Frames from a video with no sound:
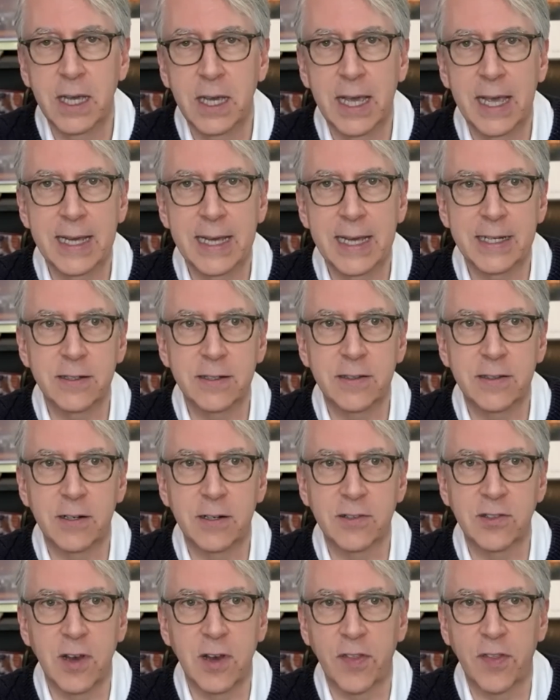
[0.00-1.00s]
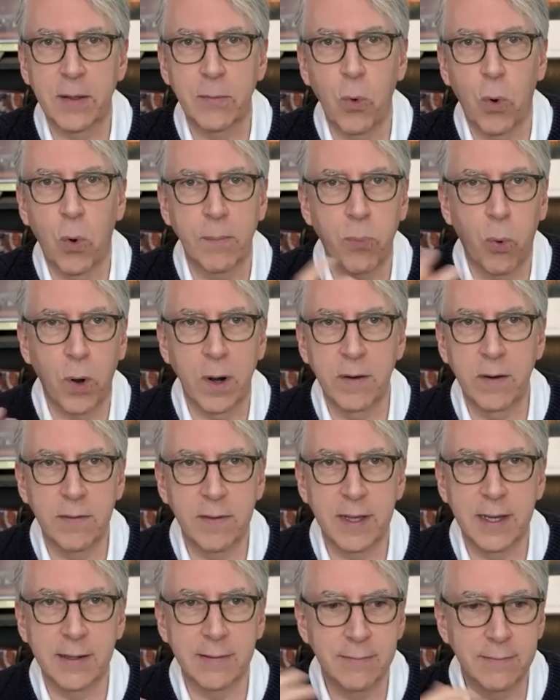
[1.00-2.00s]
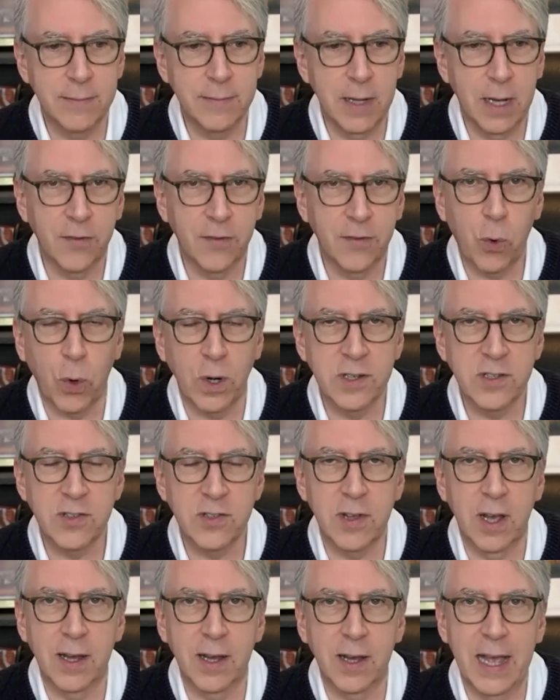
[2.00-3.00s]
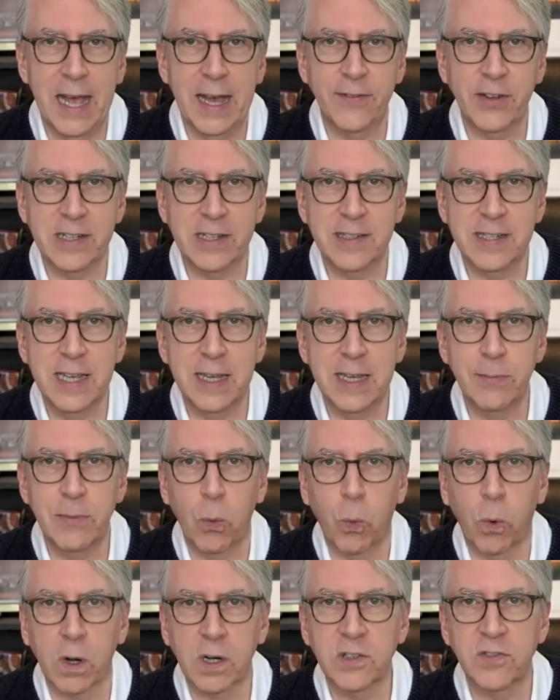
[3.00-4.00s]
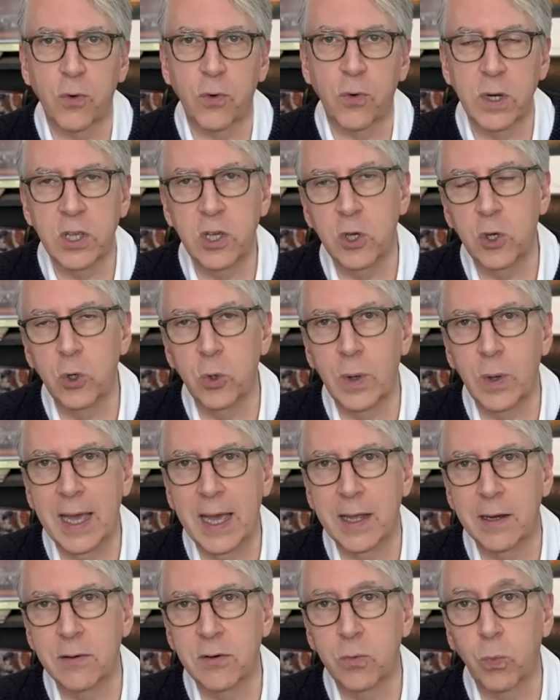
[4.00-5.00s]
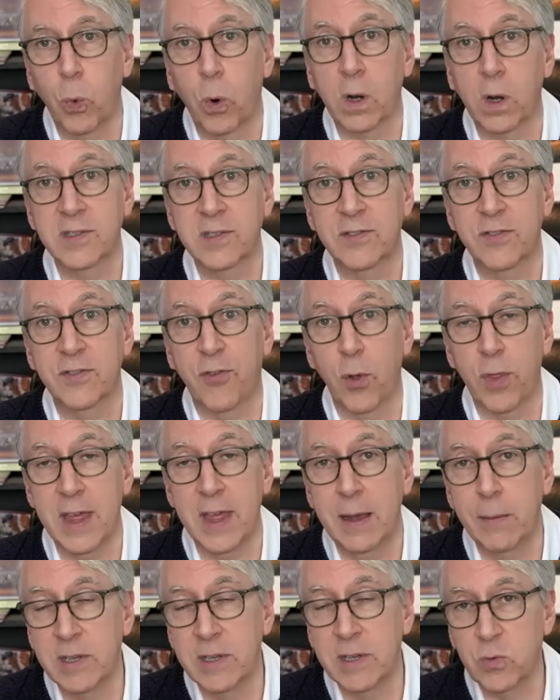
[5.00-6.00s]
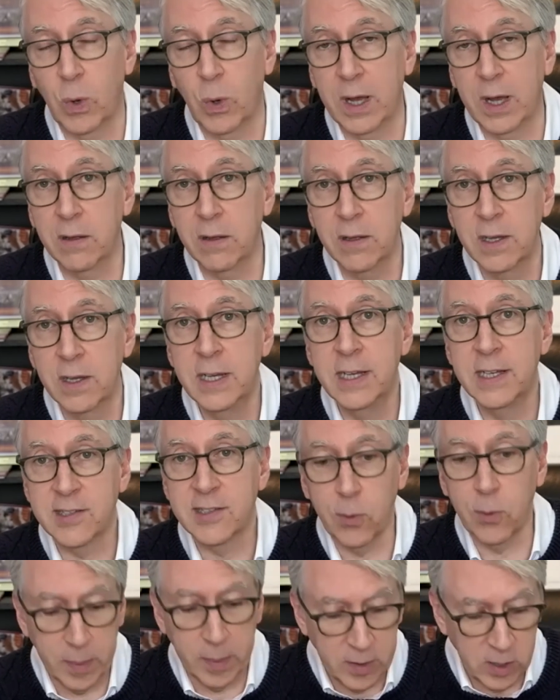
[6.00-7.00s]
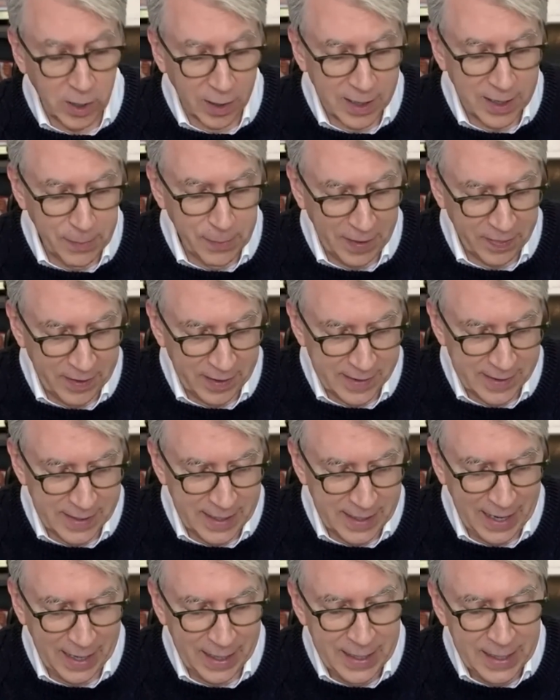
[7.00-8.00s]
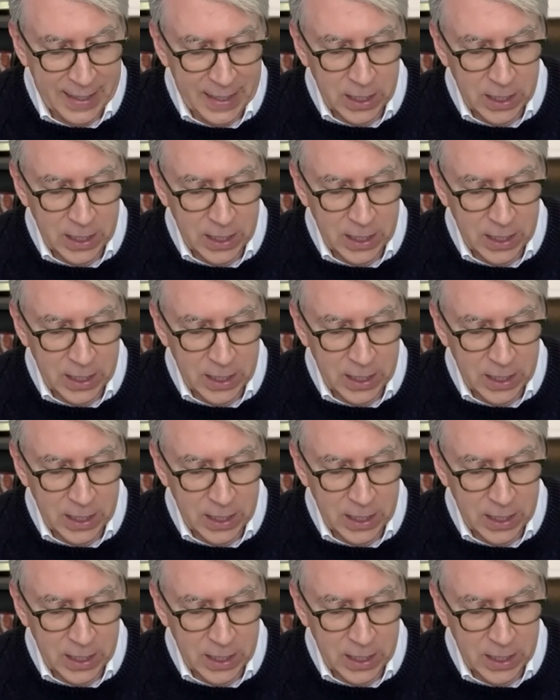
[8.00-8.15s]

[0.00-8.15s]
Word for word: And there's nothing more important than, of course, uh, having a team that works for you and works for them as well. So we'll be talking about that today.